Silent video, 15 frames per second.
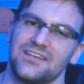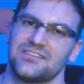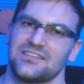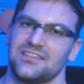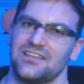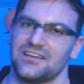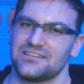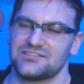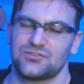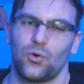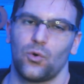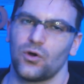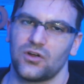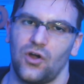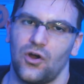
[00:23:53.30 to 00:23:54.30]
and like
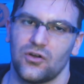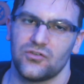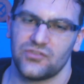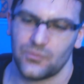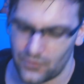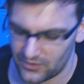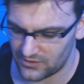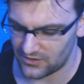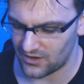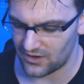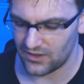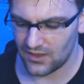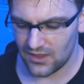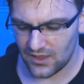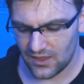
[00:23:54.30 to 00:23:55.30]
scorecards and
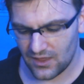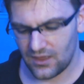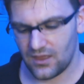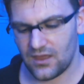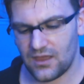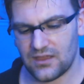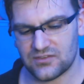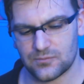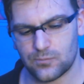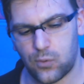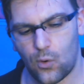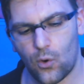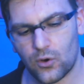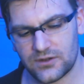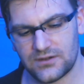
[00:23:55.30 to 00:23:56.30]
whatnot, is
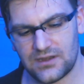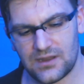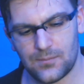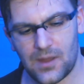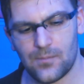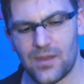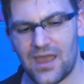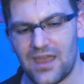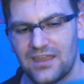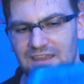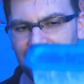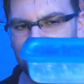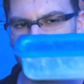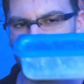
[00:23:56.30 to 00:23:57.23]
important in my bag is